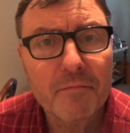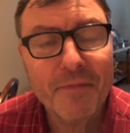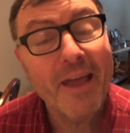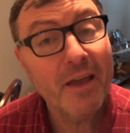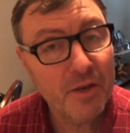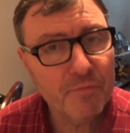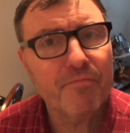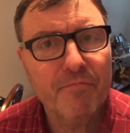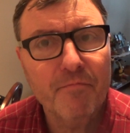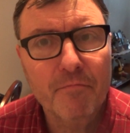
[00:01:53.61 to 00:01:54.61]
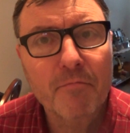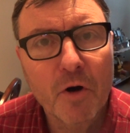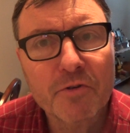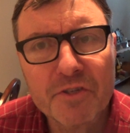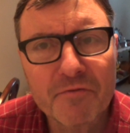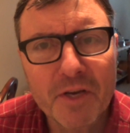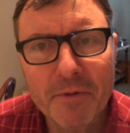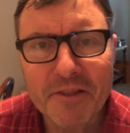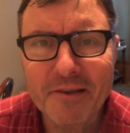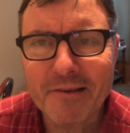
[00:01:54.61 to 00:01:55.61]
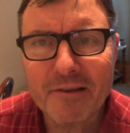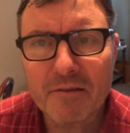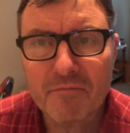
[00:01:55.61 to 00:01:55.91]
And most of them, I think,